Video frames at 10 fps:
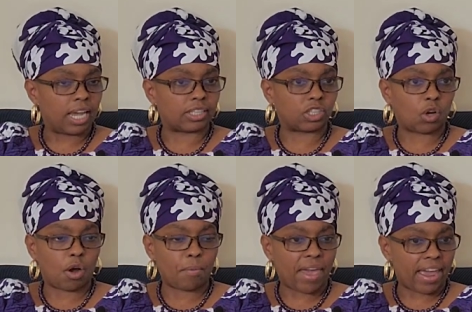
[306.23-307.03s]
and so
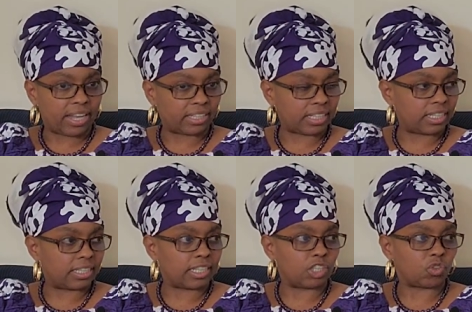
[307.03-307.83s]
i'm asking
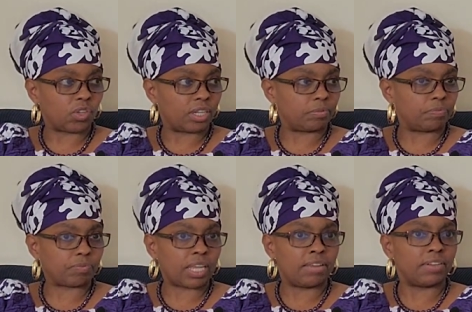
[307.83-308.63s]
sistren
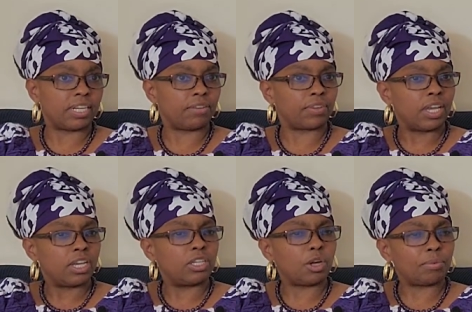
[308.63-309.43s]
even if
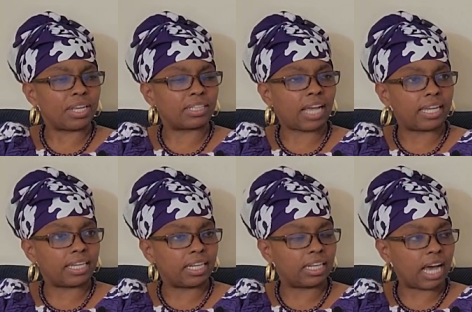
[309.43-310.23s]
you know because i
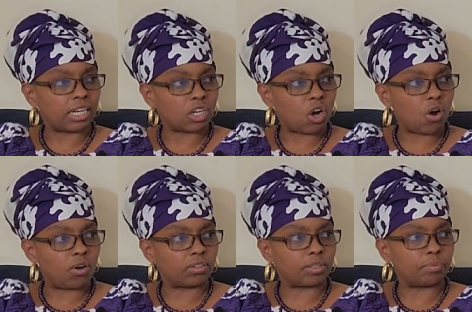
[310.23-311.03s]
get a lot of
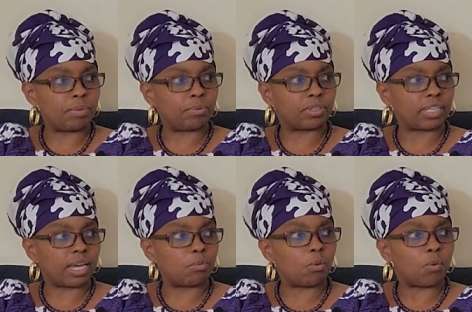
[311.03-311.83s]
calls of people
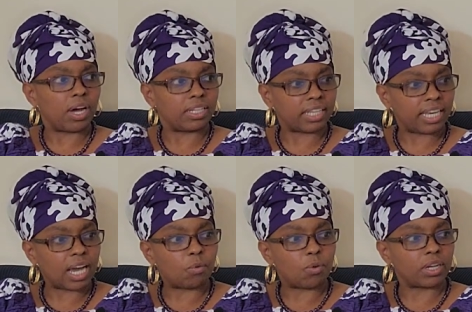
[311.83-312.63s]
saying well one day
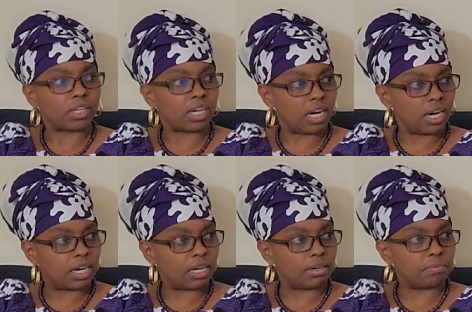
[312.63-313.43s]
i want to
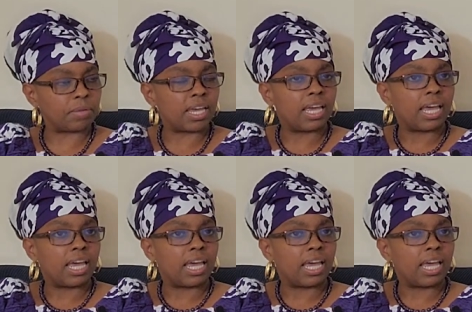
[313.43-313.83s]
come